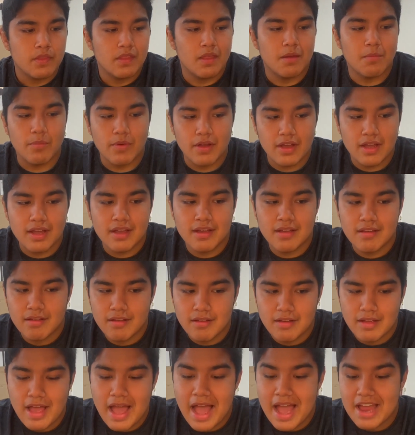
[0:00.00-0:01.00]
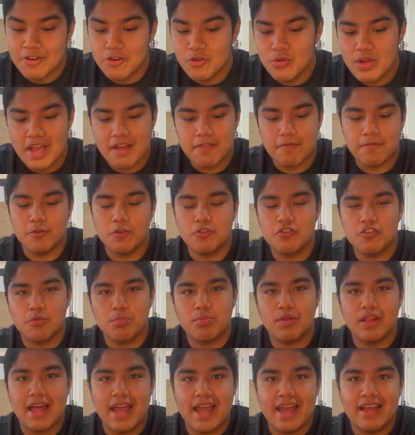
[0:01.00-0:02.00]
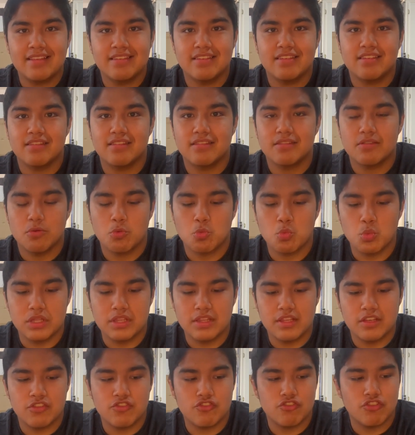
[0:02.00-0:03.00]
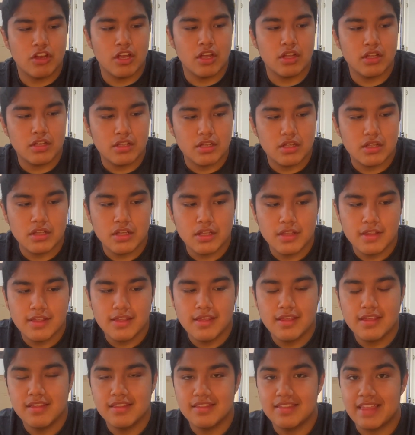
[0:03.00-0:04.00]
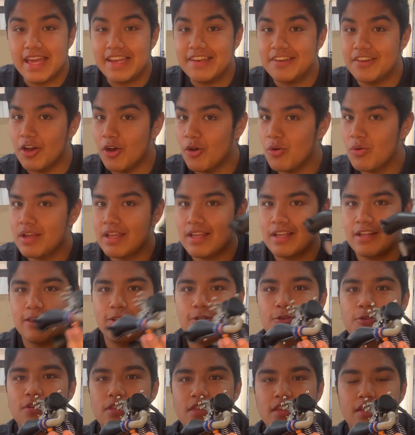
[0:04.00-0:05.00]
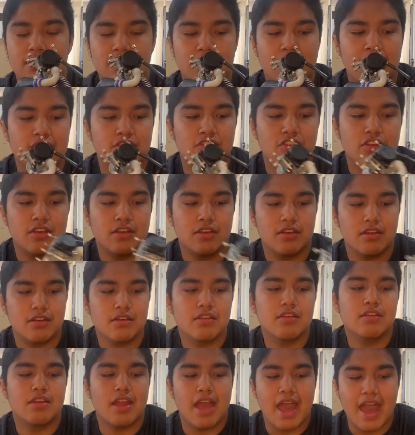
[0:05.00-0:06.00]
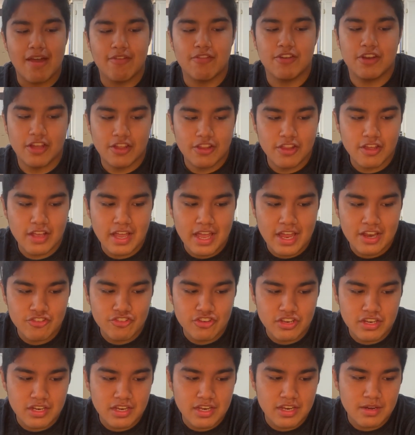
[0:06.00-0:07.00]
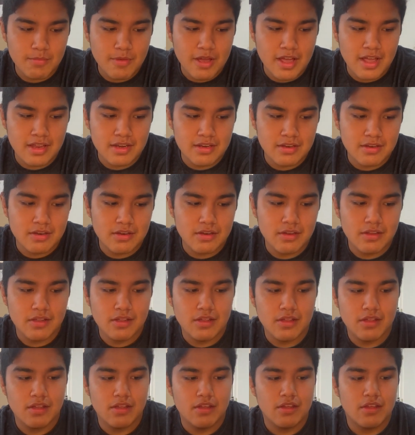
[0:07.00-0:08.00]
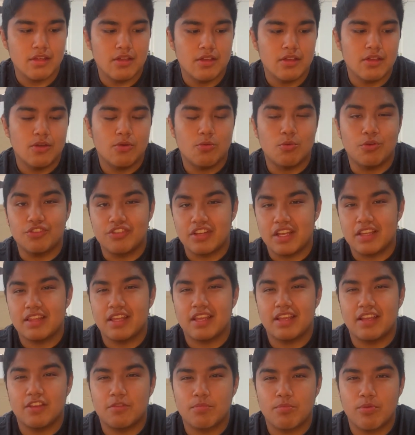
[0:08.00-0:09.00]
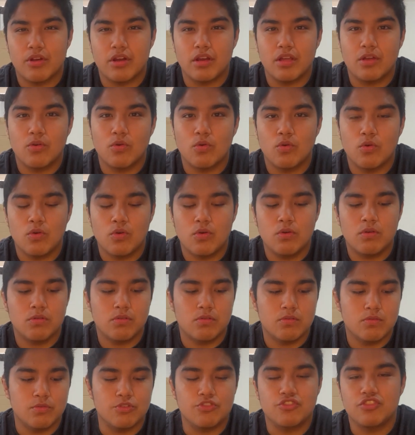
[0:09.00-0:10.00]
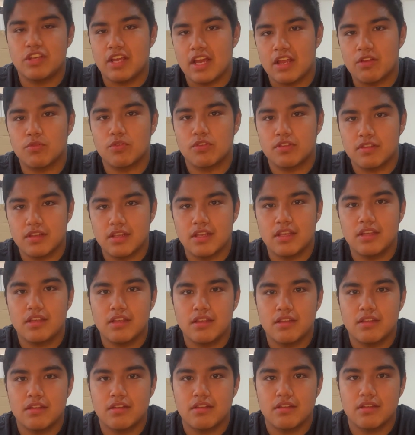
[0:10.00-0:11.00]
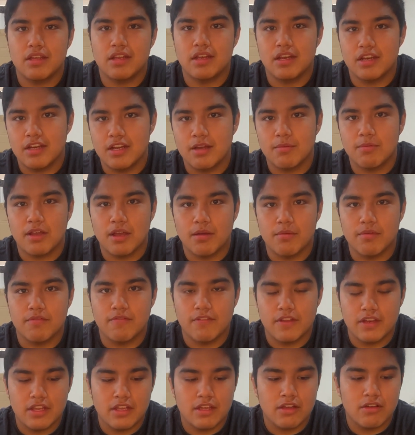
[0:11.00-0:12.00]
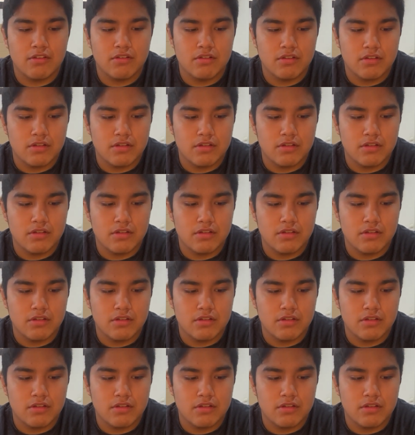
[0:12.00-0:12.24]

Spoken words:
But I do have future plans with this truck that don't include this engine. I have another engine in mind, which I think is pretty cool, which you guys will see in an upcoming video.